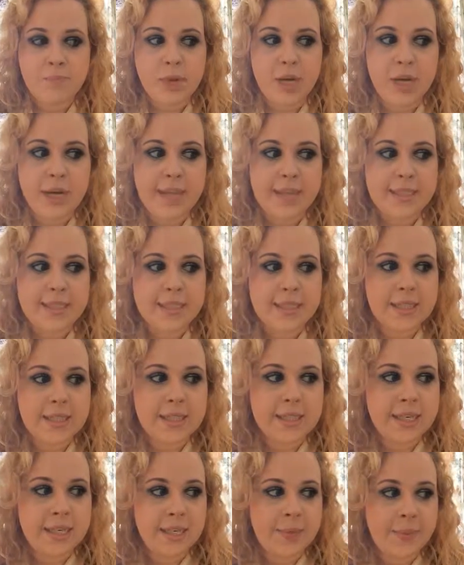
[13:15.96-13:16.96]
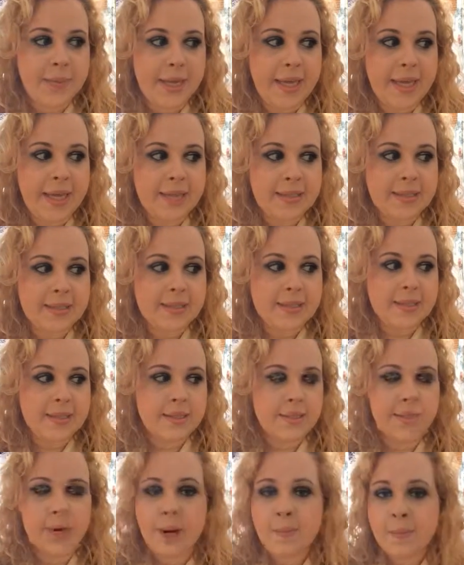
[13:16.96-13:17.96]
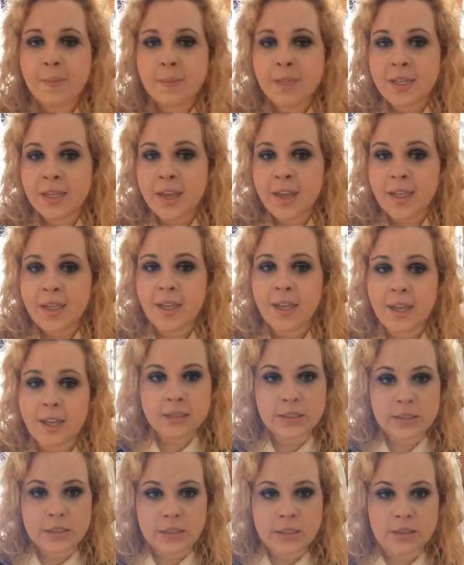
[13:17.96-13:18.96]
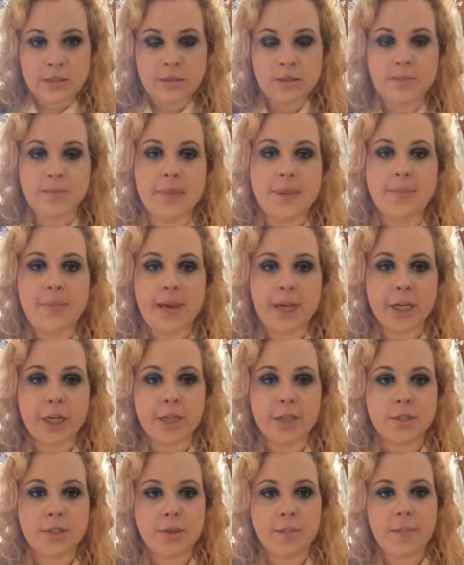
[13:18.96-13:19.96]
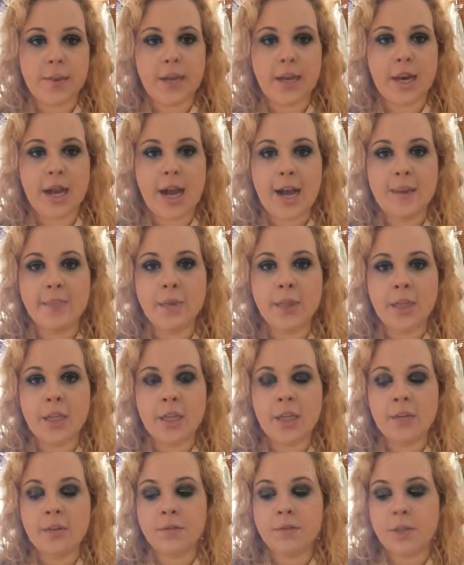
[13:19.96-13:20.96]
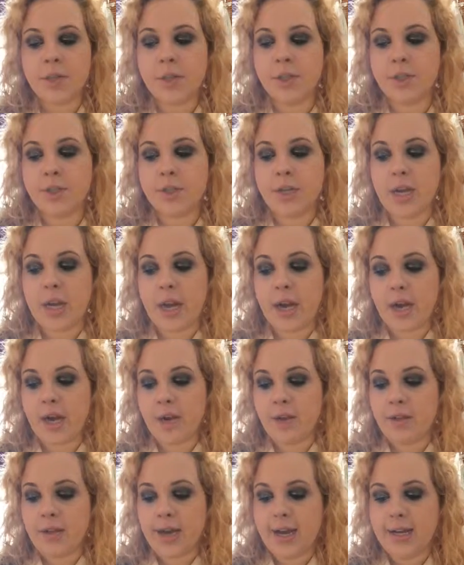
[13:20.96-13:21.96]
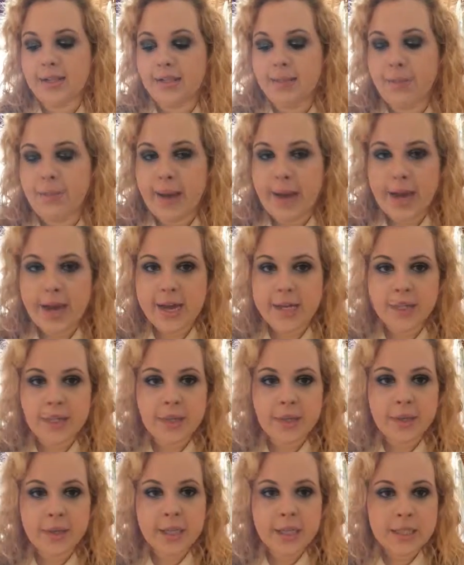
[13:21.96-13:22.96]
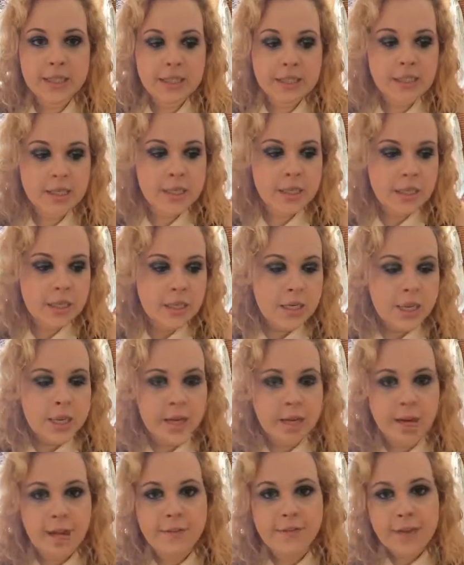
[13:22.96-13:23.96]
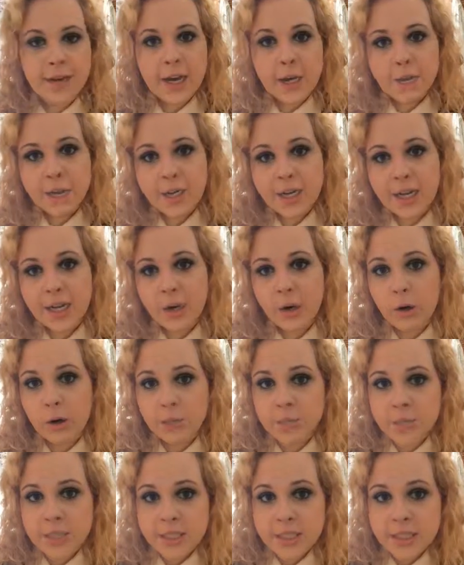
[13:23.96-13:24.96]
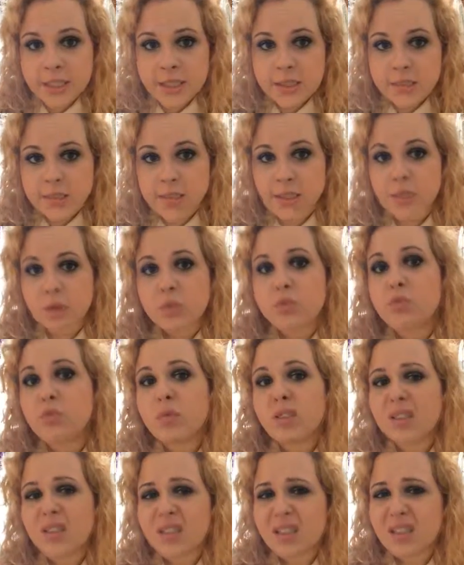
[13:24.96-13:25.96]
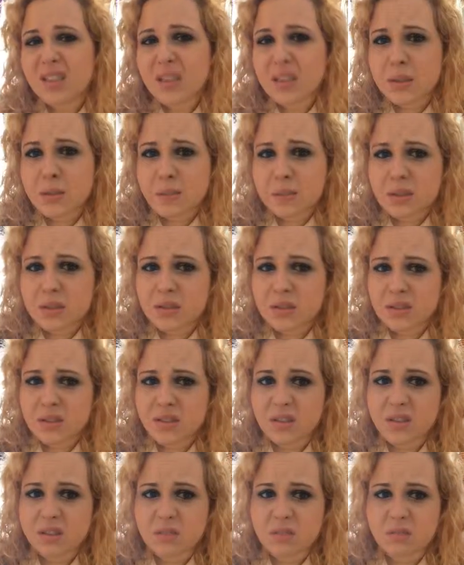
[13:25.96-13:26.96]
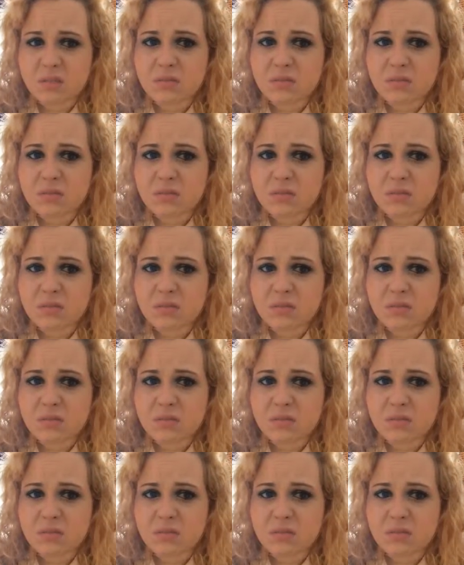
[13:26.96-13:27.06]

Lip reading: But anyways, probably nothing. My back hurts so bad. I'm looking for a chair that has a back to it. And I found one at Home Goods, but it's really expensive.